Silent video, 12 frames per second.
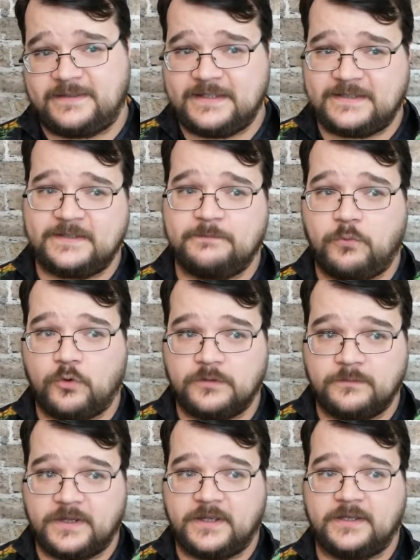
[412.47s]
This is
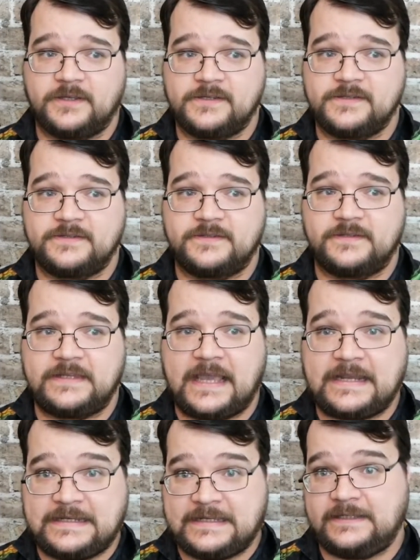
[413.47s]
important because the
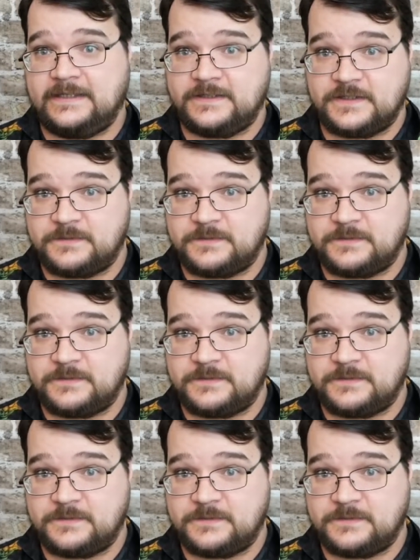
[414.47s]
idea is,